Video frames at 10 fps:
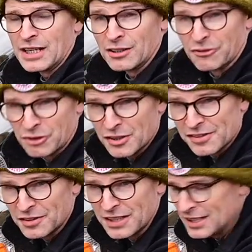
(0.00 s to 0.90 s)
you go to
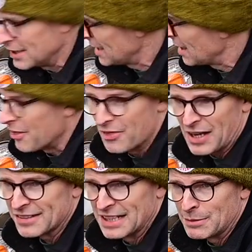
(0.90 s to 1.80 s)
France on here.
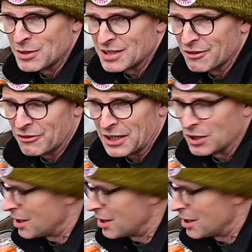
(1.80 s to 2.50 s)
That's an MOT fail